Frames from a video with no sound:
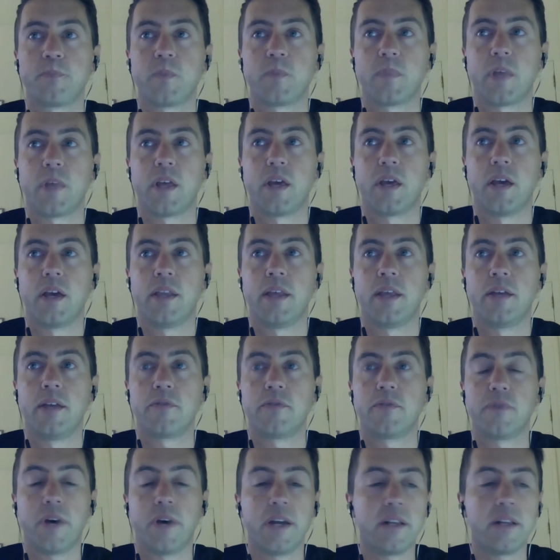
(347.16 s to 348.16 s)
And then
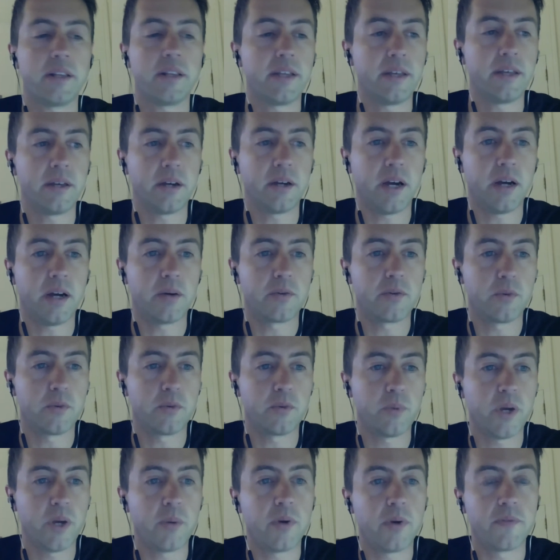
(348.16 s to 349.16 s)
finally, the
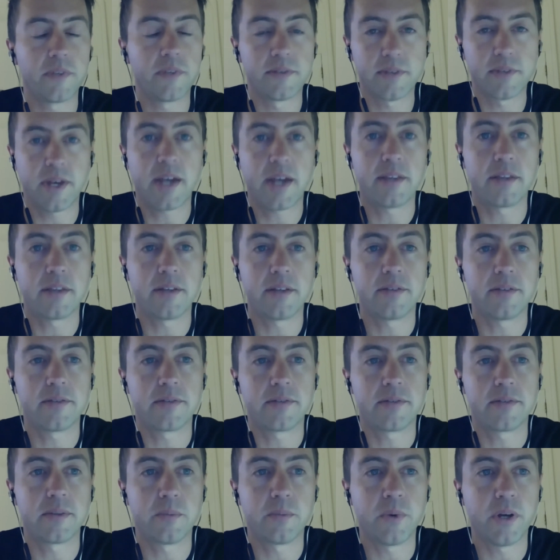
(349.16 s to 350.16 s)
way we've designed
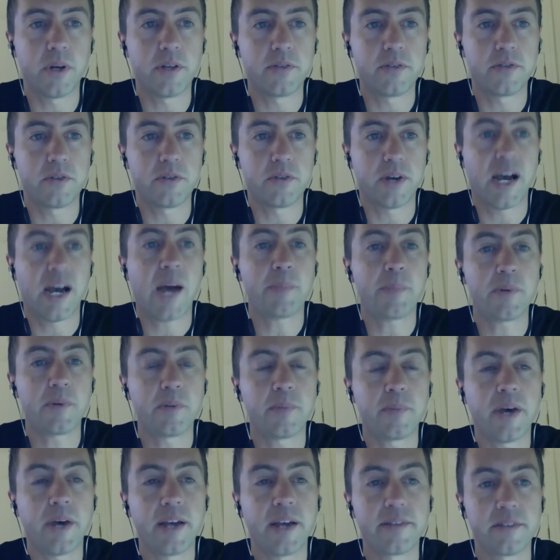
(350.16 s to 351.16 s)
this was to
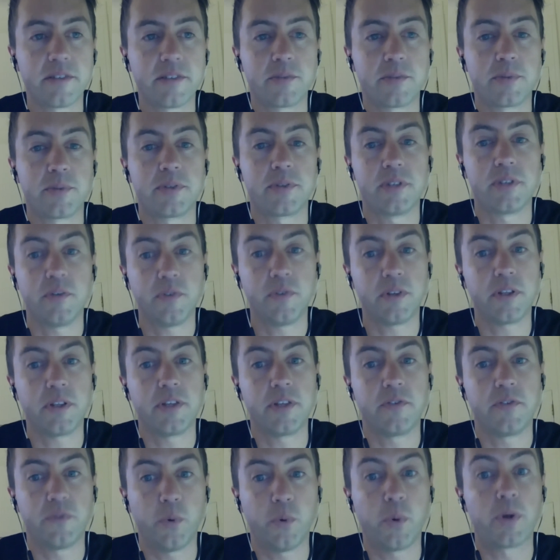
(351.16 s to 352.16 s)
optimize it specifically
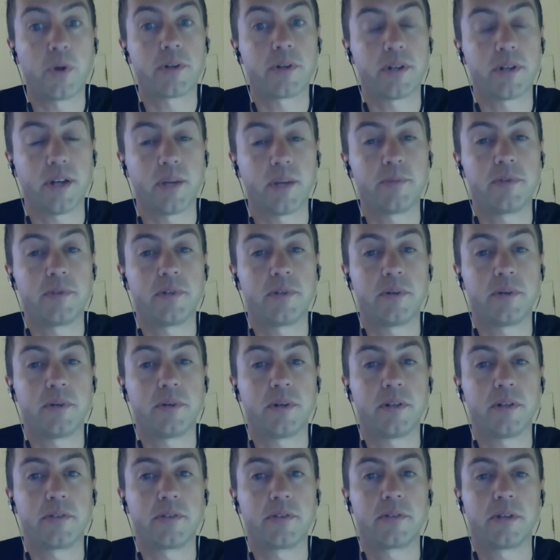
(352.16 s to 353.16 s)
for time
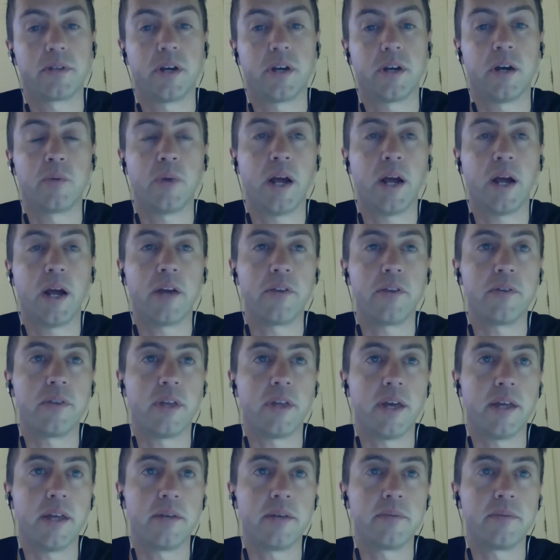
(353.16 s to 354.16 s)
series, rather
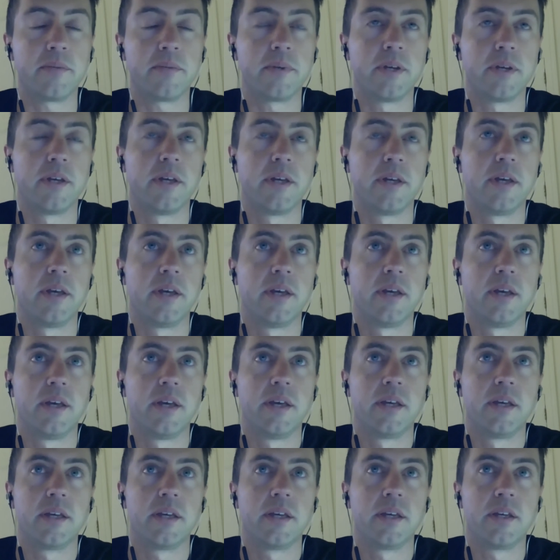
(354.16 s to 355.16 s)
than,
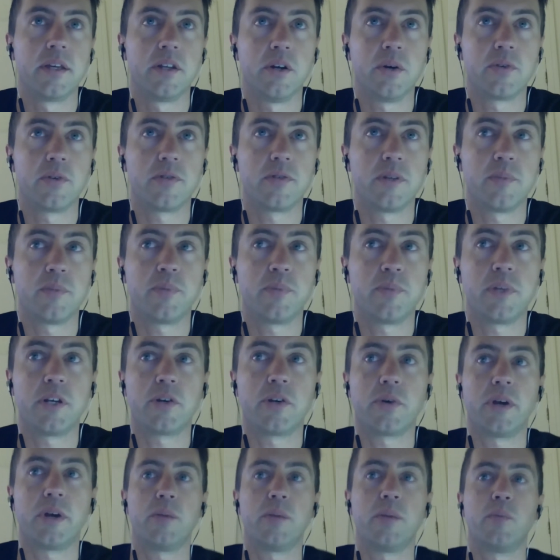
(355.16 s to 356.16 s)
simply
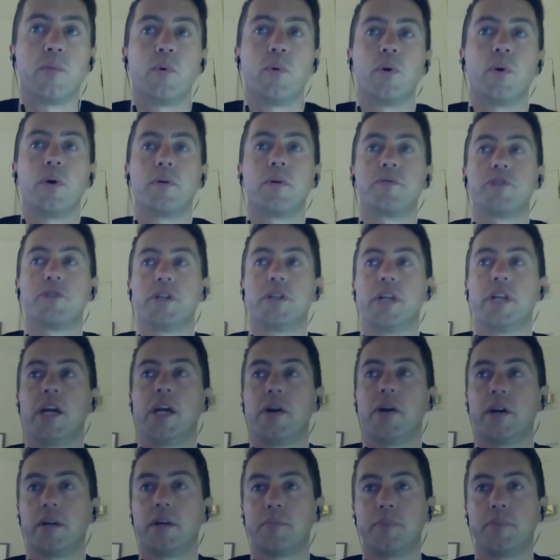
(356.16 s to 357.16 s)
create a more
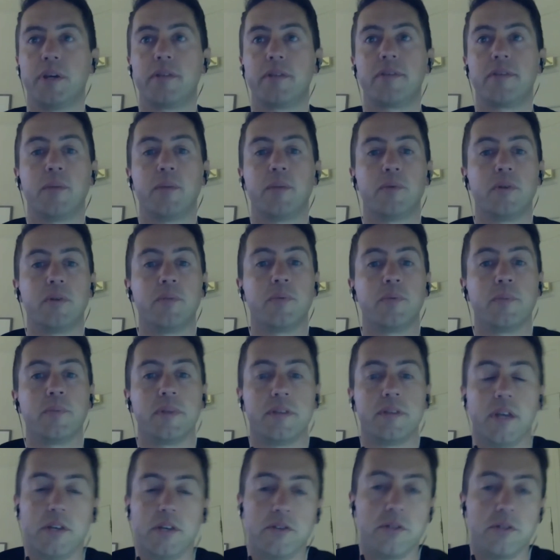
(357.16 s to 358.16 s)
generic big table
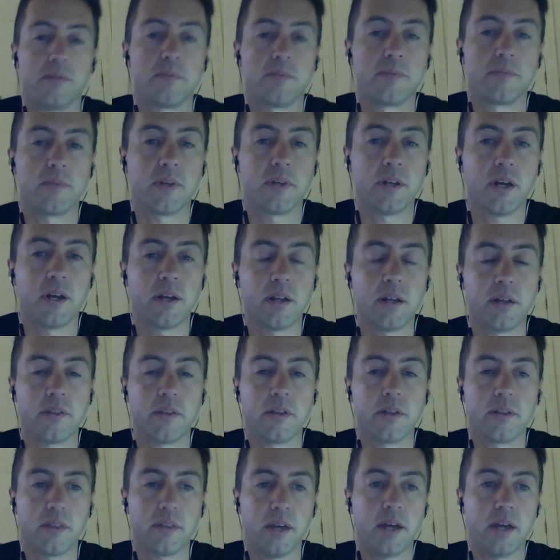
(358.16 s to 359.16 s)
implementation. And I
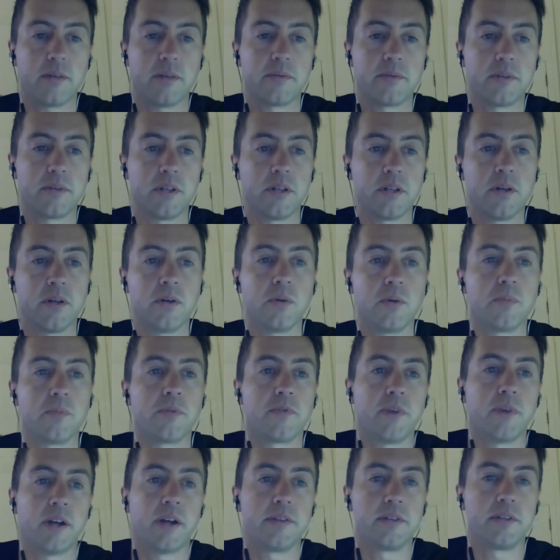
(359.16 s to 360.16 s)
think that,
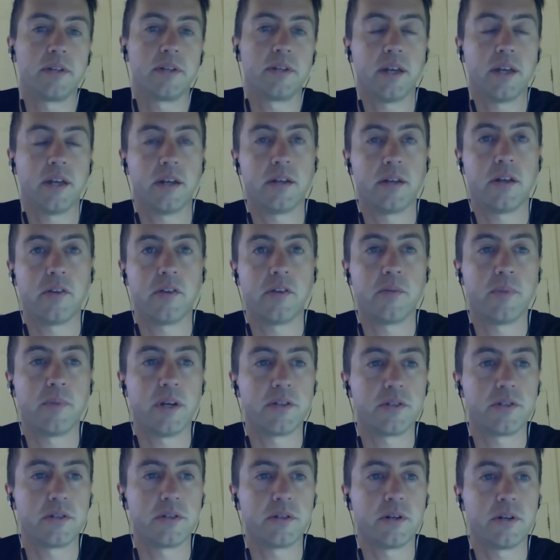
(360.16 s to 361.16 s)
provides, again, another
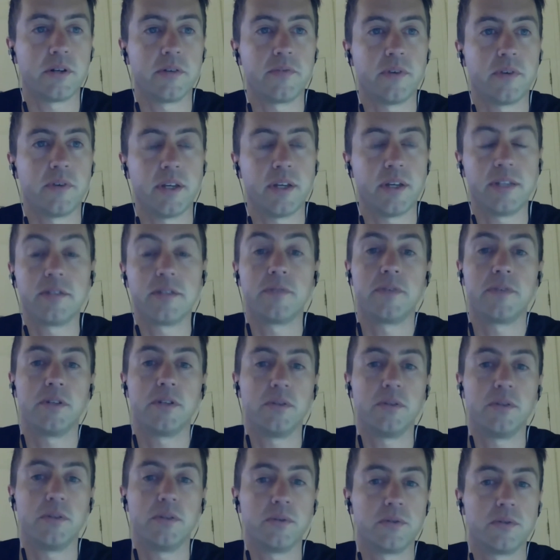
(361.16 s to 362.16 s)
measure of ease of
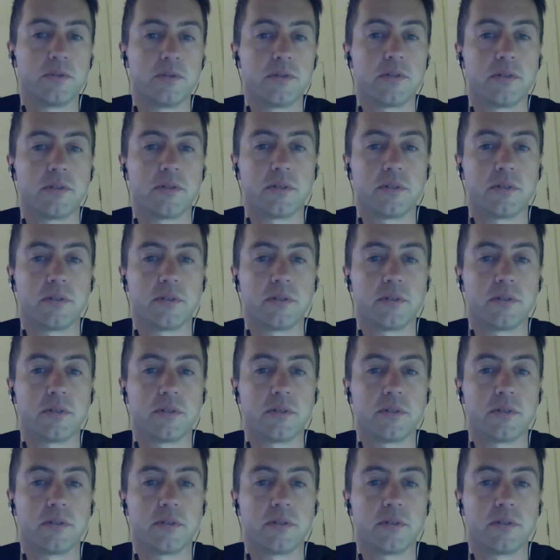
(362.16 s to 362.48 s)
use